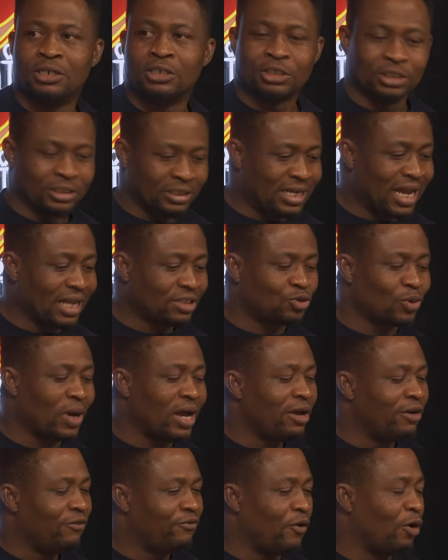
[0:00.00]
That's why
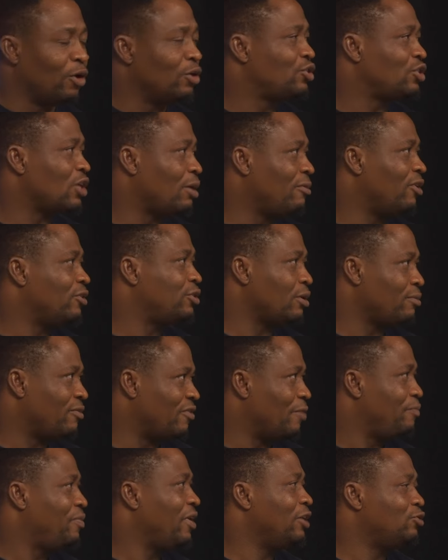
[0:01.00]
for some of our
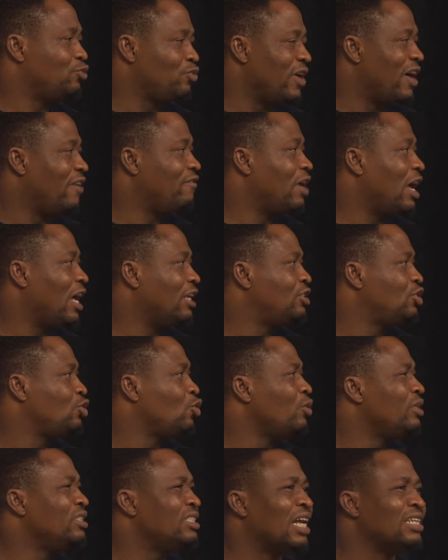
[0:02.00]
parents, we have heard
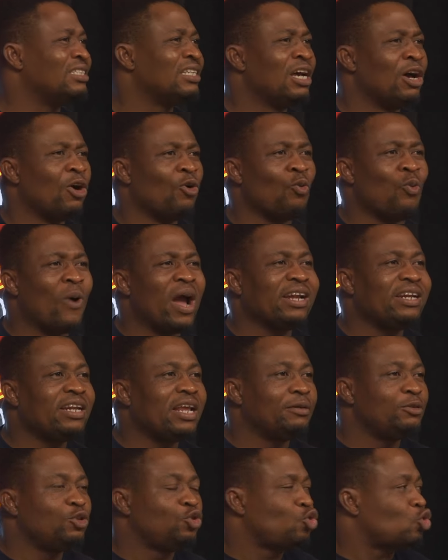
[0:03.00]
stories that when they
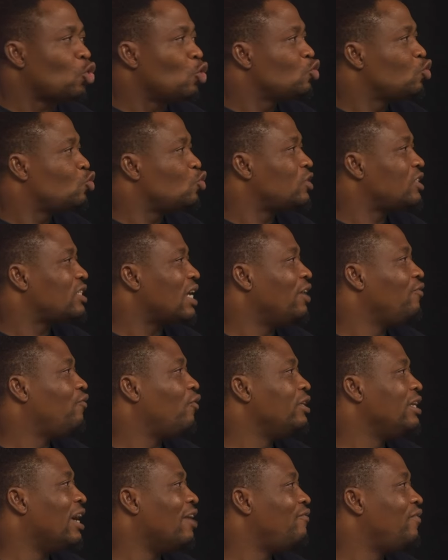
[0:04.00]
chose to stand for
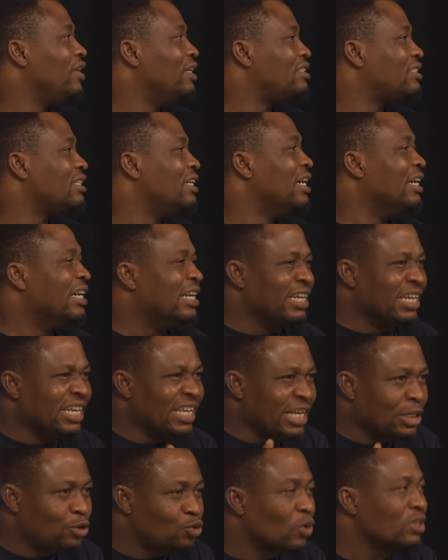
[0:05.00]
their faith,
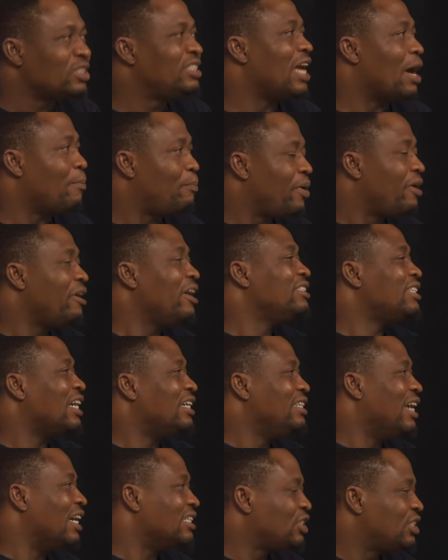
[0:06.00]
it was their parents and
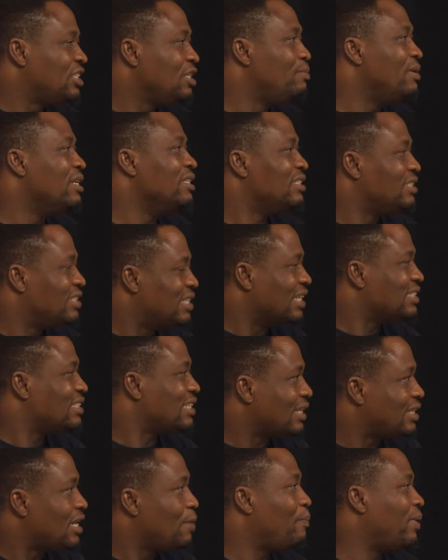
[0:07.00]
their siblings that
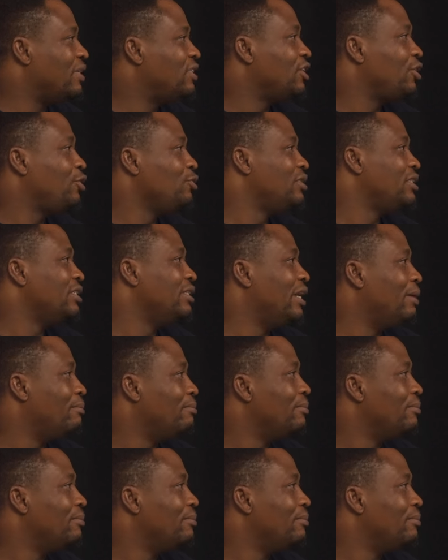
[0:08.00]
started persecuting them.